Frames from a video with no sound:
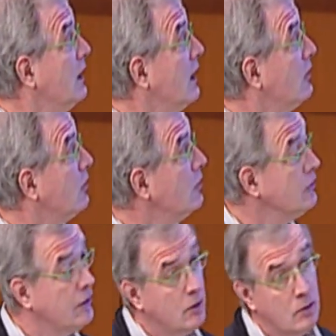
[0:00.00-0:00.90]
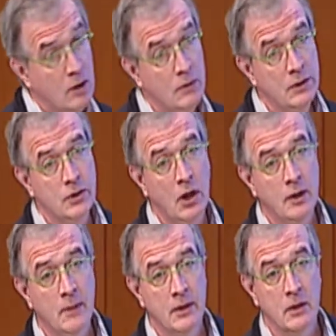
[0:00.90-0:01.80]
And also, I want to talk
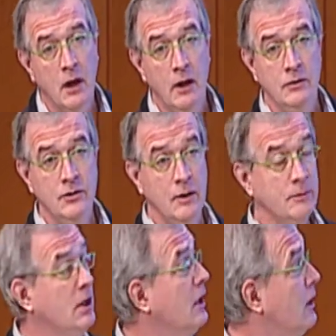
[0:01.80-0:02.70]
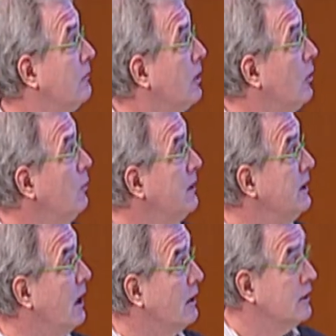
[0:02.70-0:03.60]
about a concept of
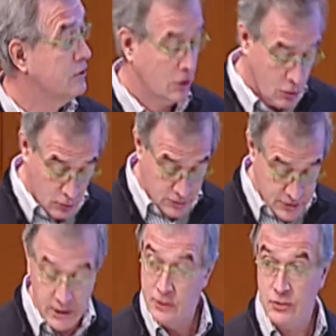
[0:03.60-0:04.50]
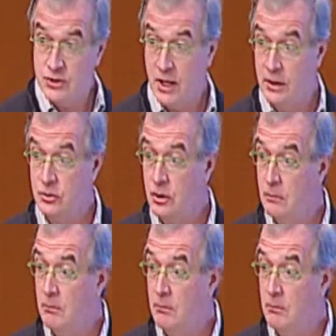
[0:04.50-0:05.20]
open knowledge currency exchange.